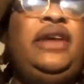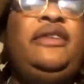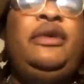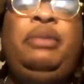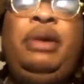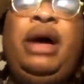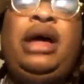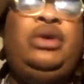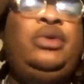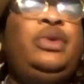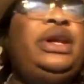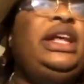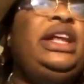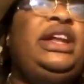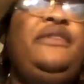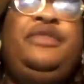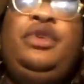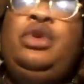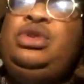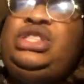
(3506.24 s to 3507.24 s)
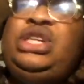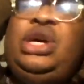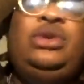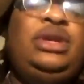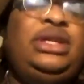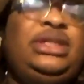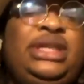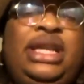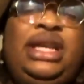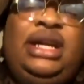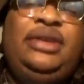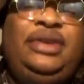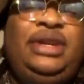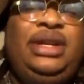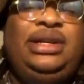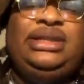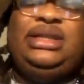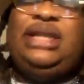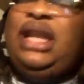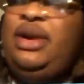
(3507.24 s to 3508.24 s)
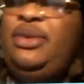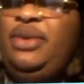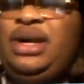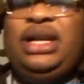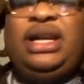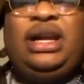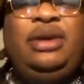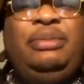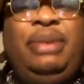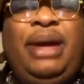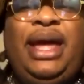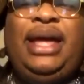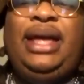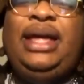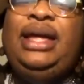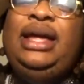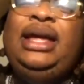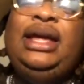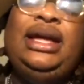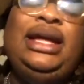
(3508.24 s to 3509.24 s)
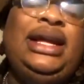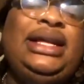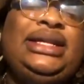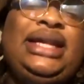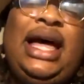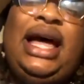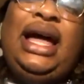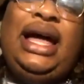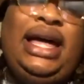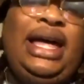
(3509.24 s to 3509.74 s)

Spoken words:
of everybody we interview showed us love. You know what I'm saying? They want to come back. So that's how I am.